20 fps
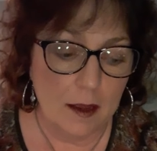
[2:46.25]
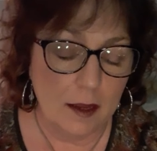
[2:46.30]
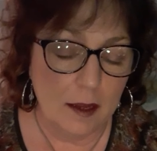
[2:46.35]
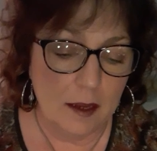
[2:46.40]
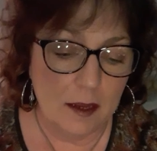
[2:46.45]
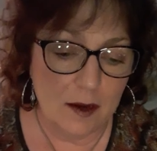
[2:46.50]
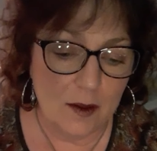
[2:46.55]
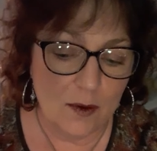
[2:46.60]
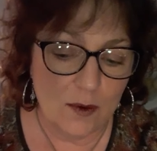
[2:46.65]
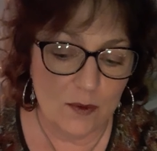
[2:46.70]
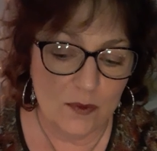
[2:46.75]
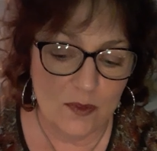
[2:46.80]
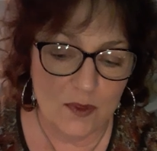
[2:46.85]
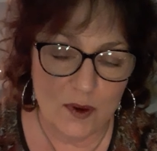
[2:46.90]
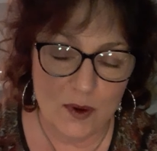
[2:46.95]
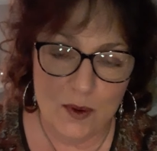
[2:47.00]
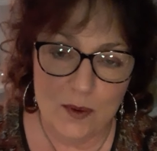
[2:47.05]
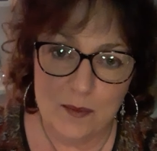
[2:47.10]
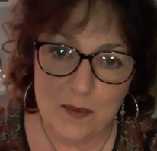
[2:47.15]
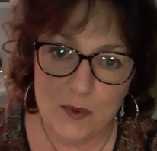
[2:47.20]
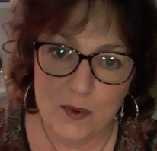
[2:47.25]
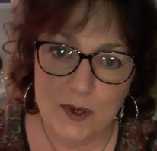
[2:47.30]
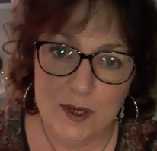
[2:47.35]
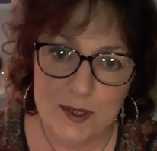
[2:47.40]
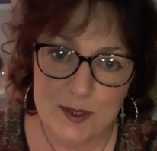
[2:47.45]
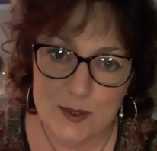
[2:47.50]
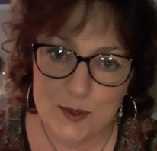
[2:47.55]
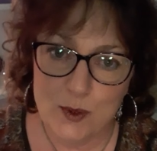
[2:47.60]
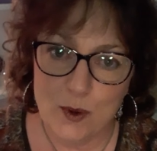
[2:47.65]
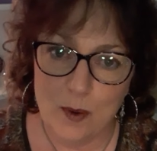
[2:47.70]
you know, the new moon
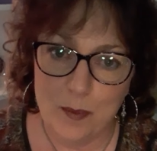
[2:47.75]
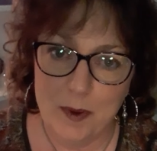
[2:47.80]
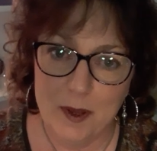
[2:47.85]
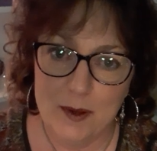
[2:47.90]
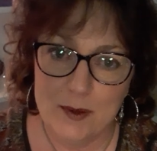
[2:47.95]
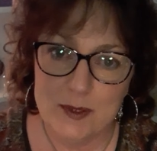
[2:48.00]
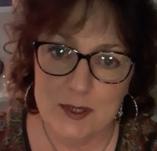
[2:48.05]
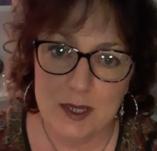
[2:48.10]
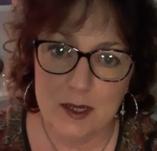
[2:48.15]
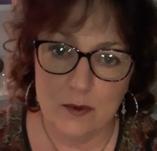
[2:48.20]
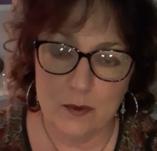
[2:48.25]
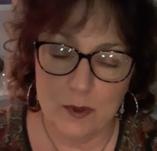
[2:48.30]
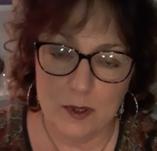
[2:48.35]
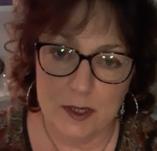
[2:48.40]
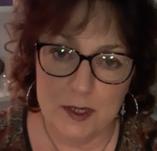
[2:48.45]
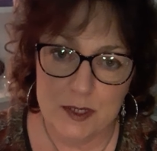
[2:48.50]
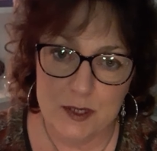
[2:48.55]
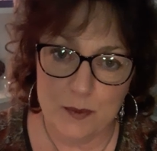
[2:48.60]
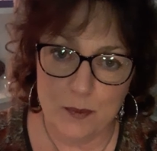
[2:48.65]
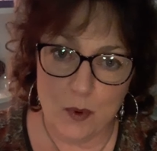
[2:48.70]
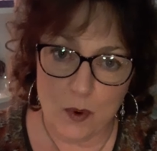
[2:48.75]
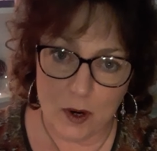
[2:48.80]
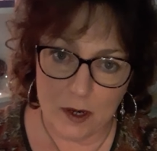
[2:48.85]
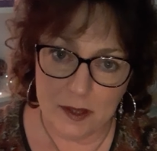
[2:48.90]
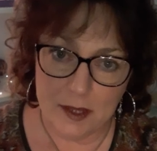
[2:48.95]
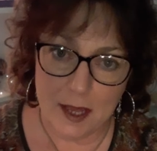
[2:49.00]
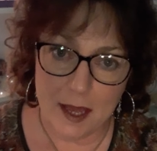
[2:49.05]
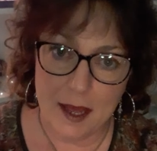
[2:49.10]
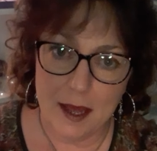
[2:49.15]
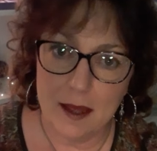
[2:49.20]
in Scorpio is going to really
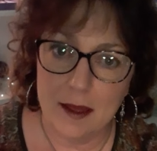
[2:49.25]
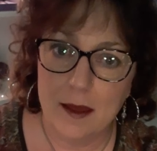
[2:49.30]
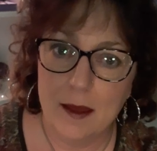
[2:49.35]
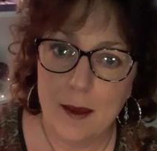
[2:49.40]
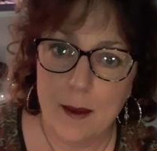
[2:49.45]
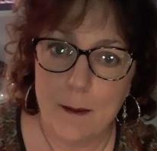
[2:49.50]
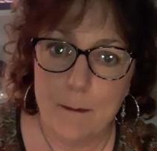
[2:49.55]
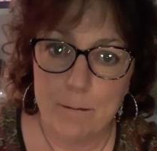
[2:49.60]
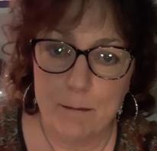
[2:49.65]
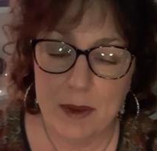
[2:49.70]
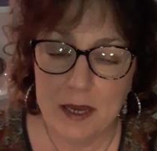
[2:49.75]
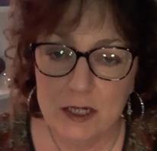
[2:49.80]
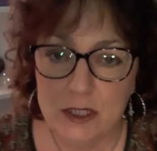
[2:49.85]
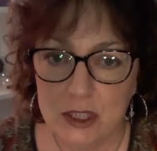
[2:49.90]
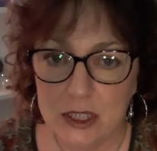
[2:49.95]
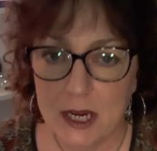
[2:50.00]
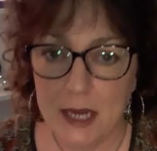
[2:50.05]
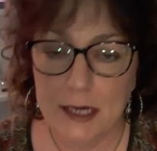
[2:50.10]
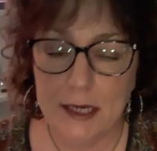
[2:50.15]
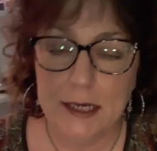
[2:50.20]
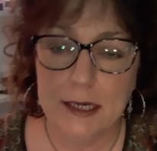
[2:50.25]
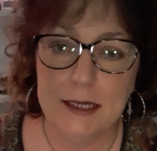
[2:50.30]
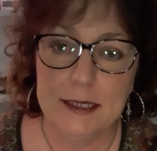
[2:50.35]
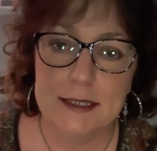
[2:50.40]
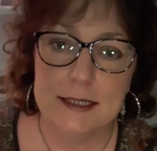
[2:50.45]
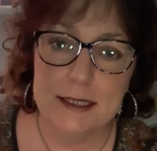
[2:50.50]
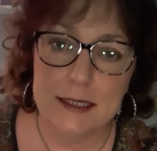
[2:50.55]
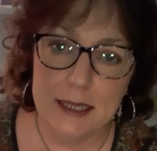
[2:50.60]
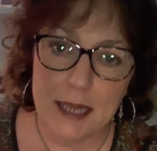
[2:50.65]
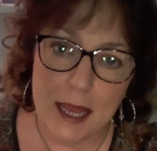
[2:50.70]
support that by shining
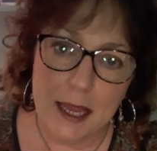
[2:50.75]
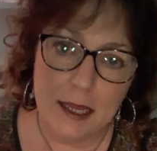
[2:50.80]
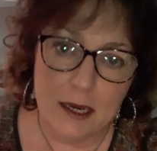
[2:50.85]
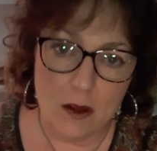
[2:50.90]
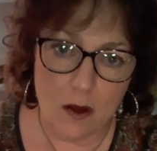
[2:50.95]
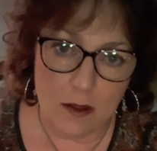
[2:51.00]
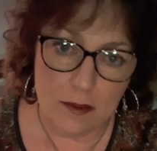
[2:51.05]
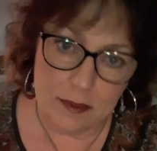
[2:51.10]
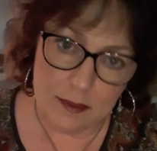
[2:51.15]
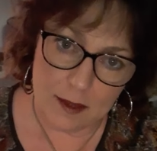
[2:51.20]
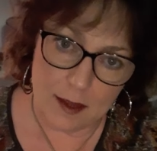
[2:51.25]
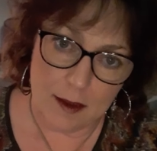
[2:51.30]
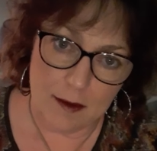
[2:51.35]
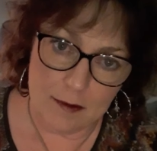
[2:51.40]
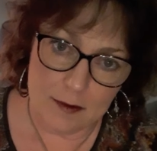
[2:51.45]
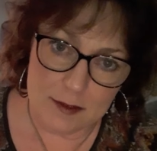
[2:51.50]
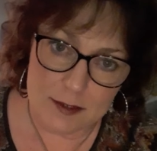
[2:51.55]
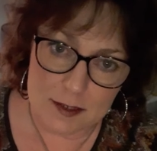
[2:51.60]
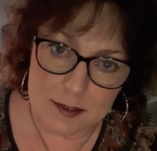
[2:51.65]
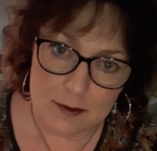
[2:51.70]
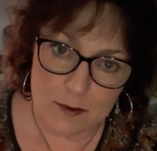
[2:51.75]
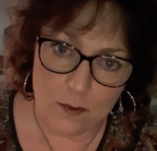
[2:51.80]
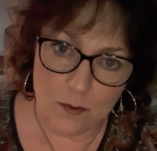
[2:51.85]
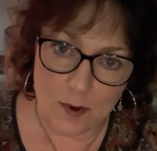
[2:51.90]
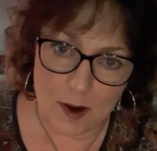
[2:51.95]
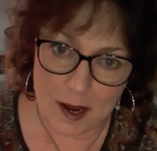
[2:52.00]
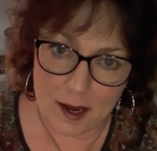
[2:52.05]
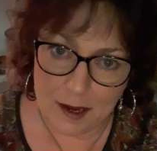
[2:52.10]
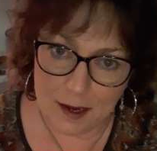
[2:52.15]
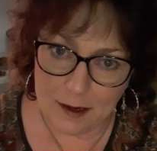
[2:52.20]
its light on things,
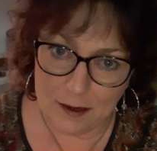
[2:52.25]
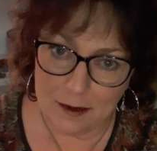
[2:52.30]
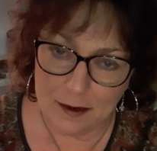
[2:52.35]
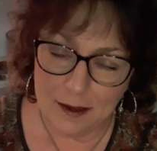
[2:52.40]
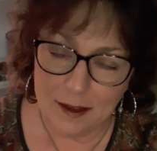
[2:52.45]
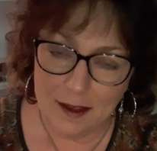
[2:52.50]
right?